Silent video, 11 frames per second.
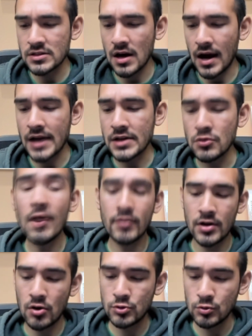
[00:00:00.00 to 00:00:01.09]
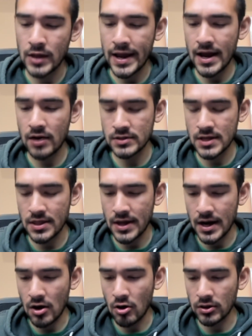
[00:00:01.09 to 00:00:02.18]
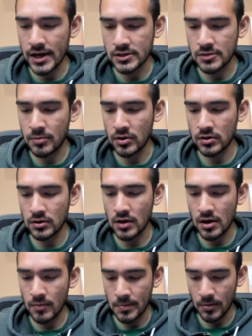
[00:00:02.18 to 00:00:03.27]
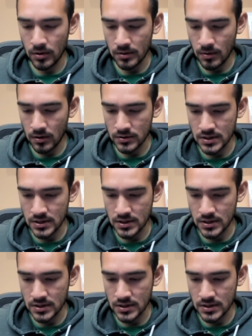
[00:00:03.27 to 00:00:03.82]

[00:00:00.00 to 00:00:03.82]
I do have a go-to layout that I like to put on a lot of my bowling balls,